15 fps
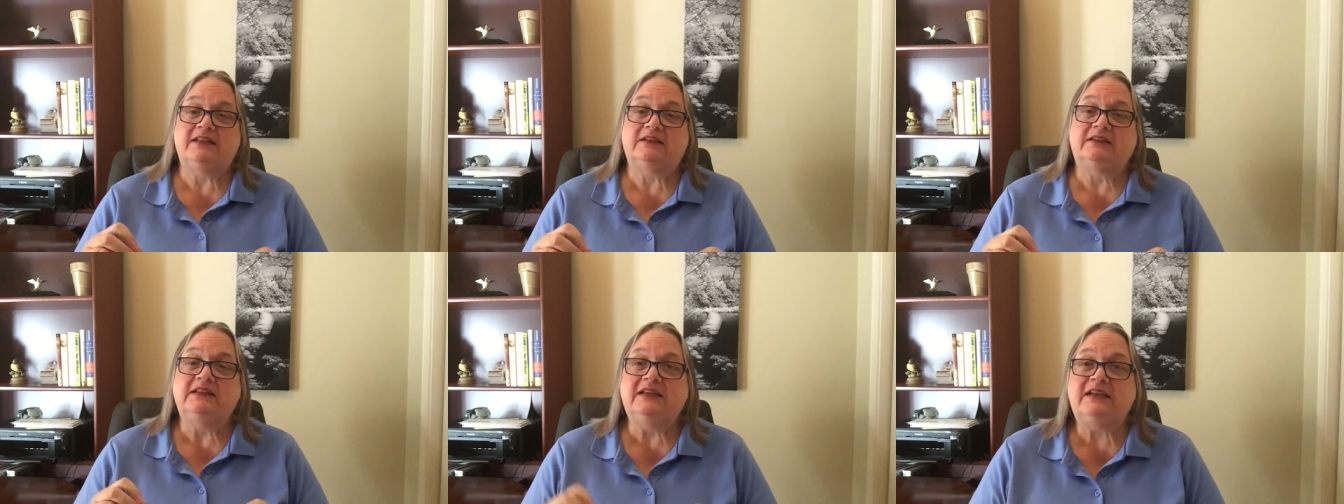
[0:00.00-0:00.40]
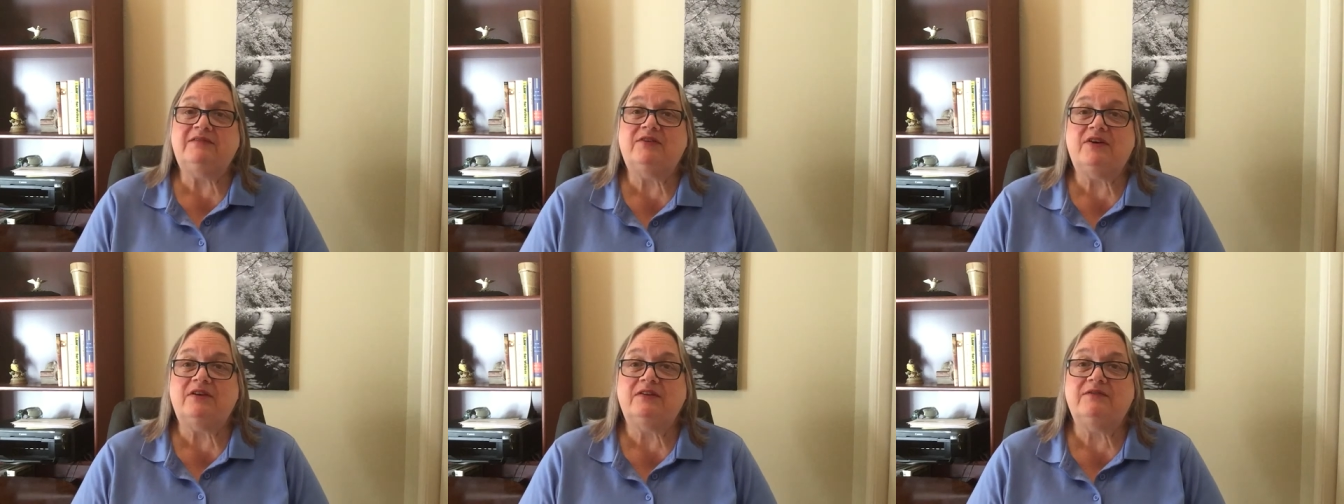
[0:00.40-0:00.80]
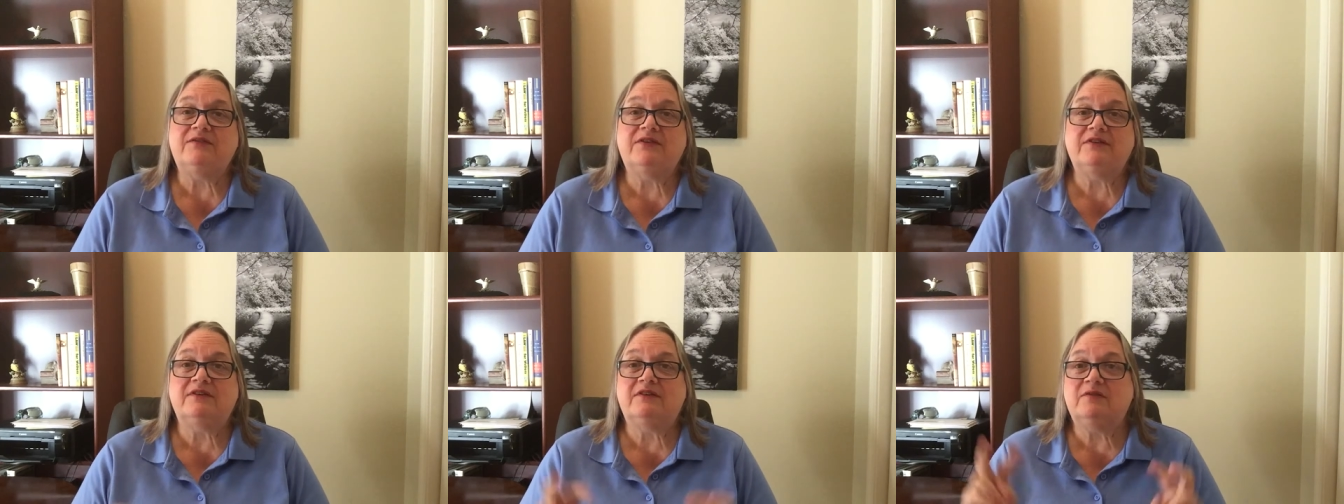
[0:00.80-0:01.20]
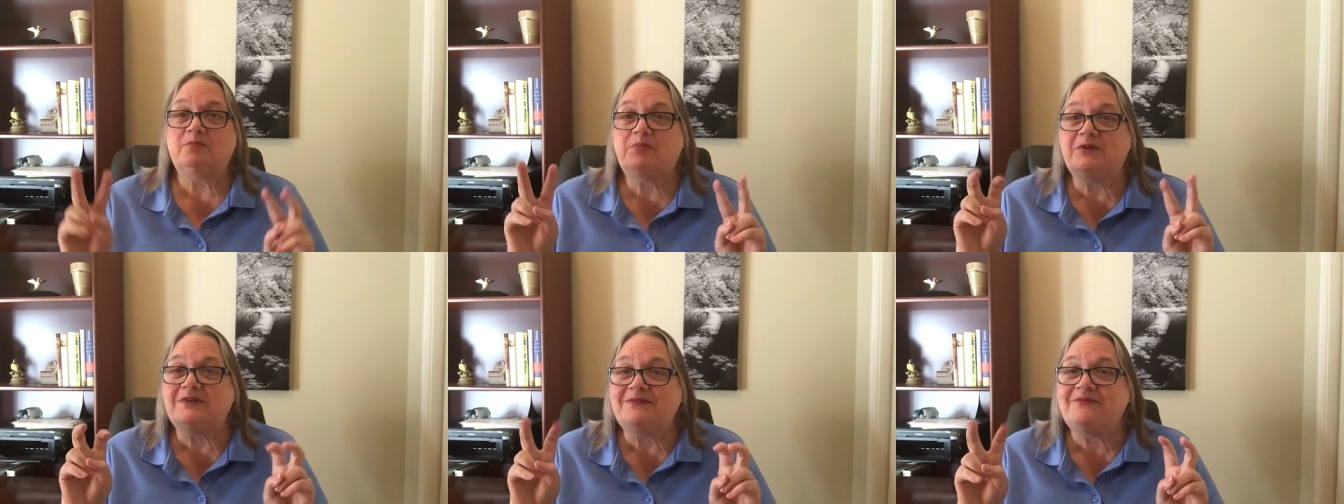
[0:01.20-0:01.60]
Leave all of the
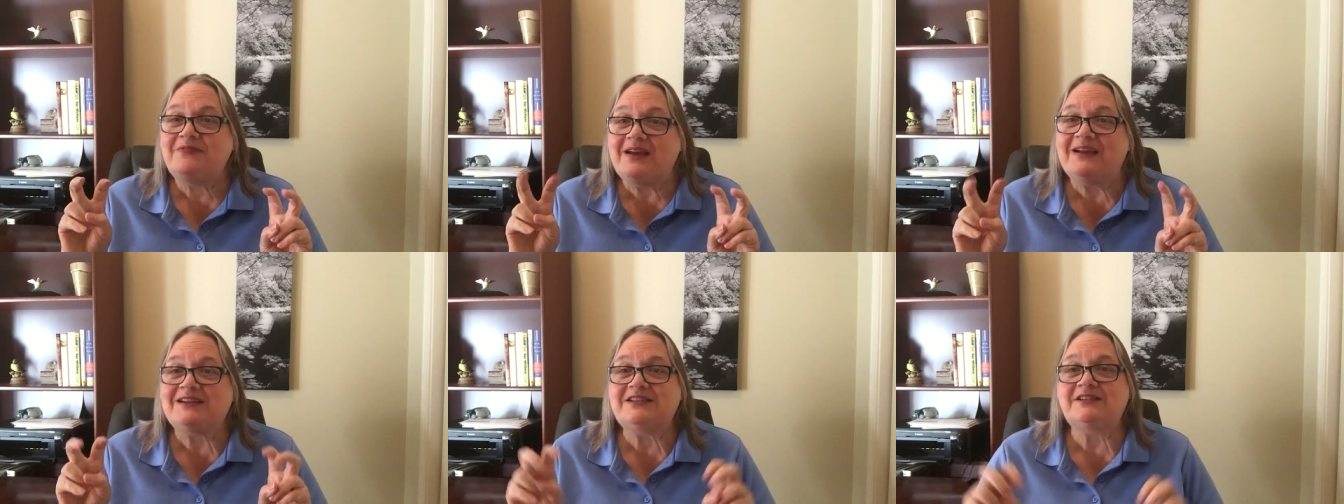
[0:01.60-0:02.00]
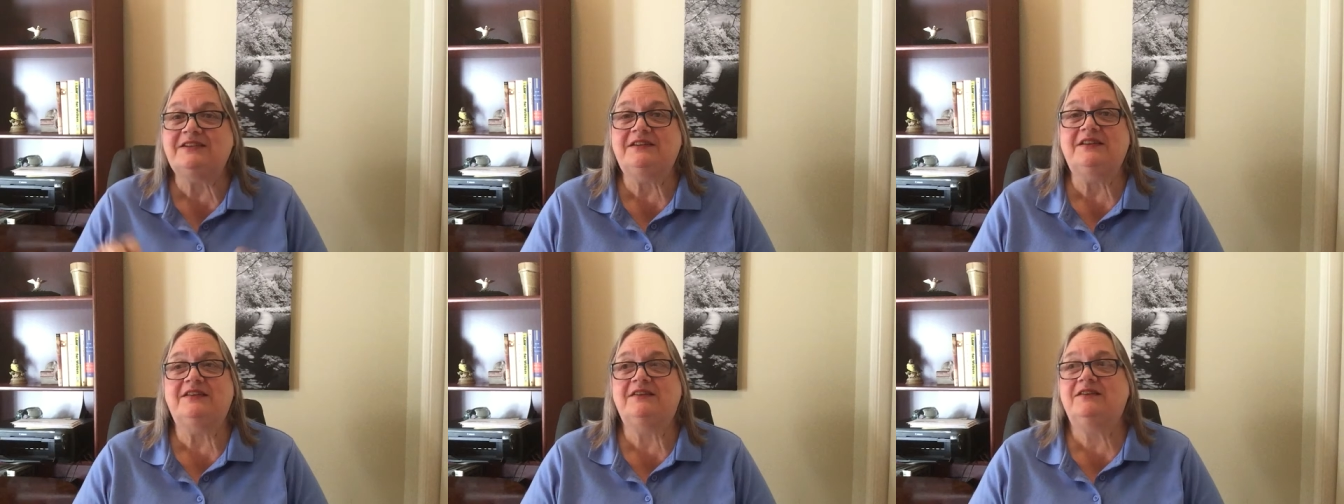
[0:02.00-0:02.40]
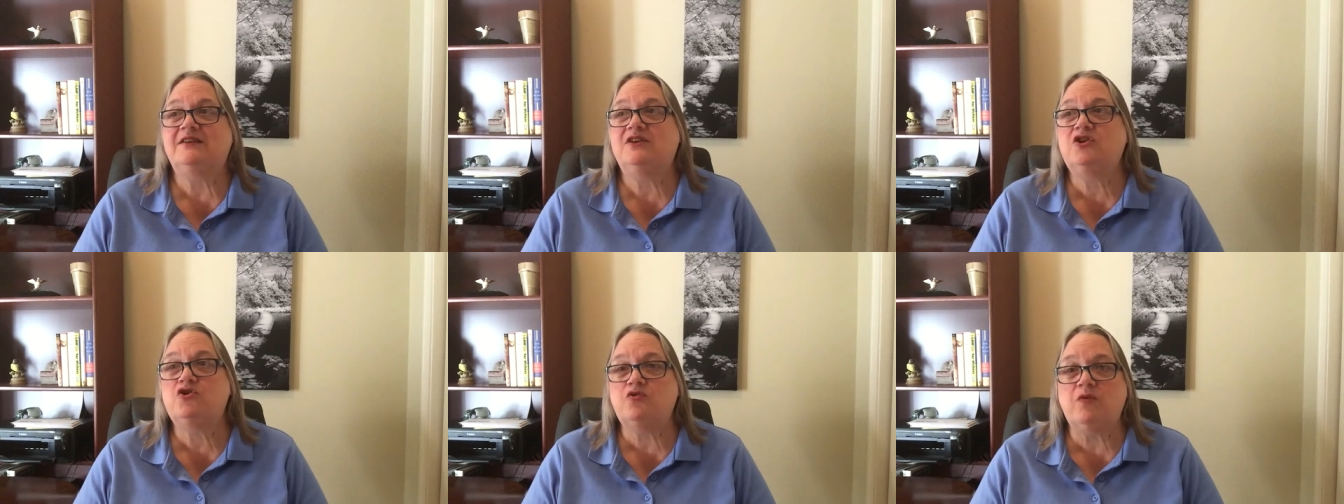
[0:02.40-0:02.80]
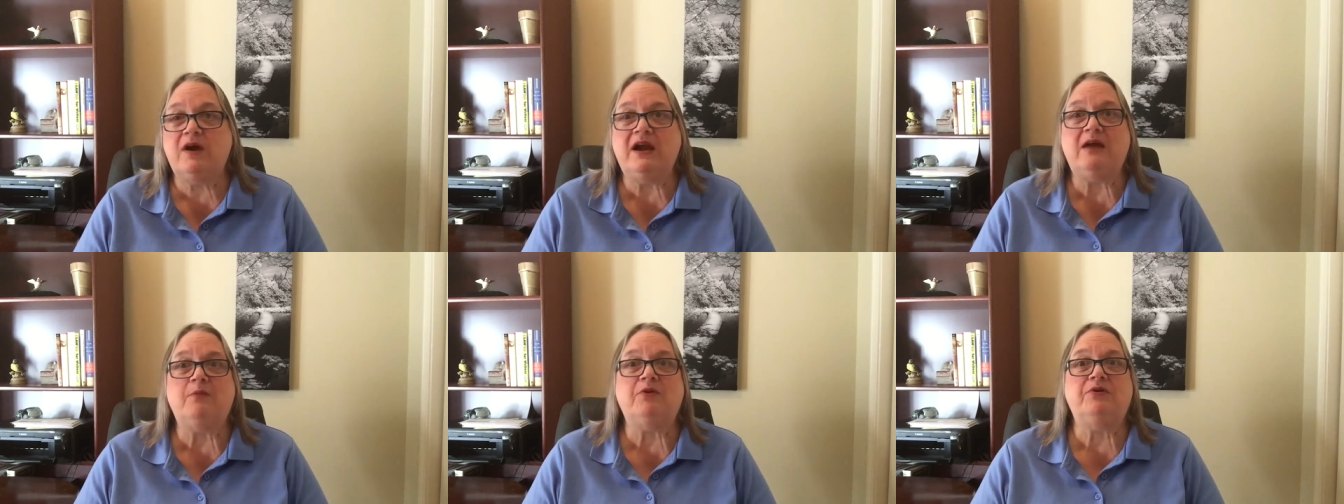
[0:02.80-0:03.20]
perfection, the
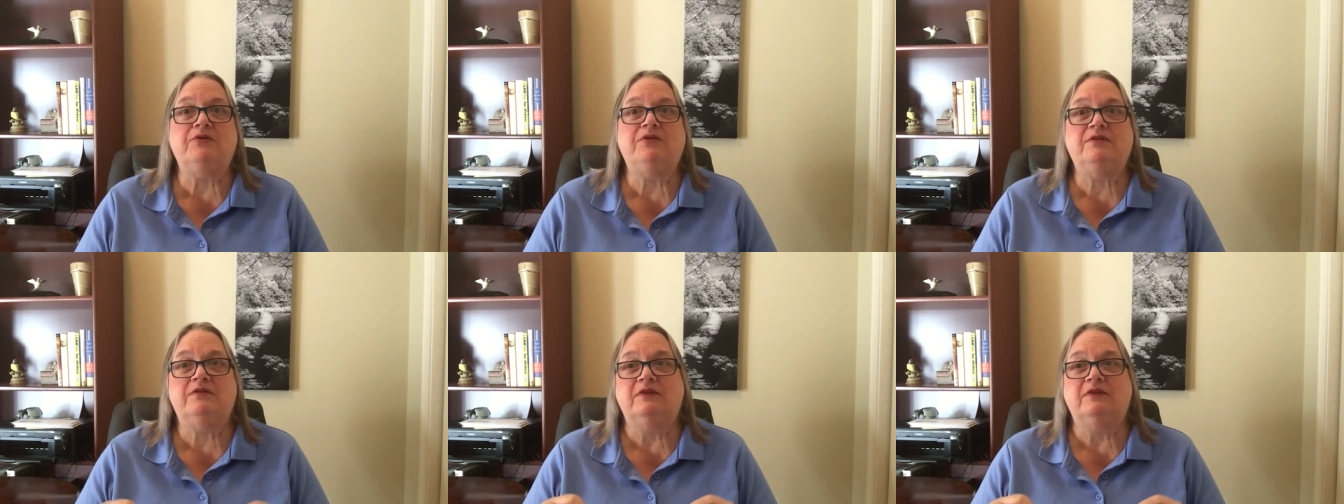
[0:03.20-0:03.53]
grammar,